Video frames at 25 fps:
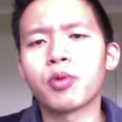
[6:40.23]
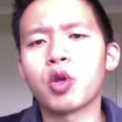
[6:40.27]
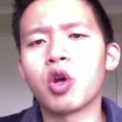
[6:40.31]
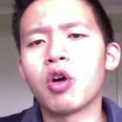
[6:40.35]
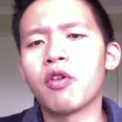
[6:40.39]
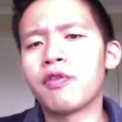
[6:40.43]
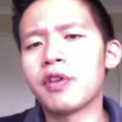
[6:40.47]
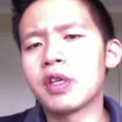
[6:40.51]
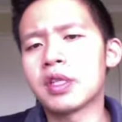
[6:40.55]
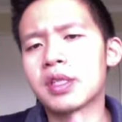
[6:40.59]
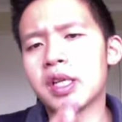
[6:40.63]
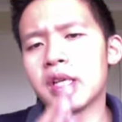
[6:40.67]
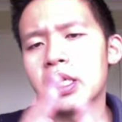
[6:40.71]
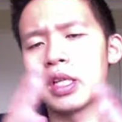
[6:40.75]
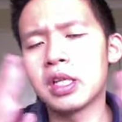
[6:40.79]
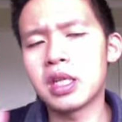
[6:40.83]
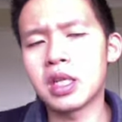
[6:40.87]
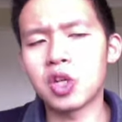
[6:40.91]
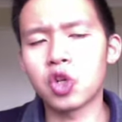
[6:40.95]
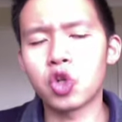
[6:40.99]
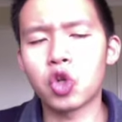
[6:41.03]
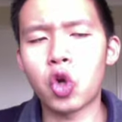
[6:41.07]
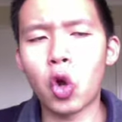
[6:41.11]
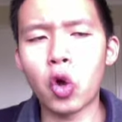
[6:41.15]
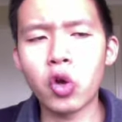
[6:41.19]
obviously
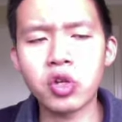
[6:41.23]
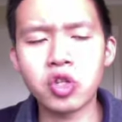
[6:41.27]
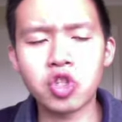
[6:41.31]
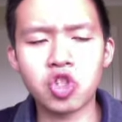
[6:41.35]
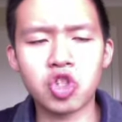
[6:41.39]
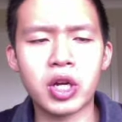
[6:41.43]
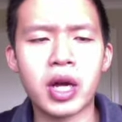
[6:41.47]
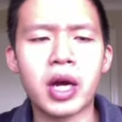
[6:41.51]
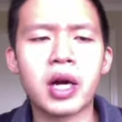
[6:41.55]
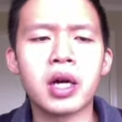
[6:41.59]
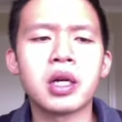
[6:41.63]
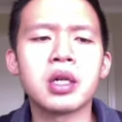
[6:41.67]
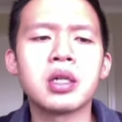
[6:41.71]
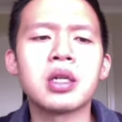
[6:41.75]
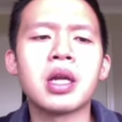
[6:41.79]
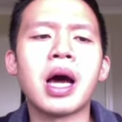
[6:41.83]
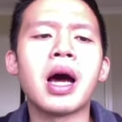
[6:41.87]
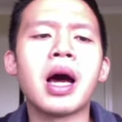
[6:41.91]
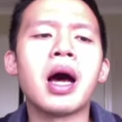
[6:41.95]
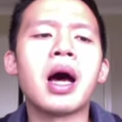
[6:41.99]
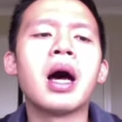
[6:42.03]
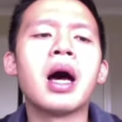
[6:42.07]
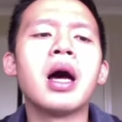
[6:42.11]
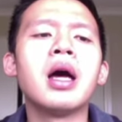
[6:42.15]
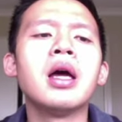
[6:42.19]
th those jargon
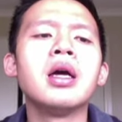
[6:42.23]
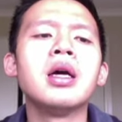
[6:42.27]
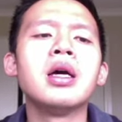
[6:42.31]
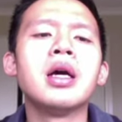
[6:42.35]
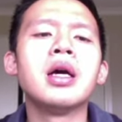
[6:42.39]
are,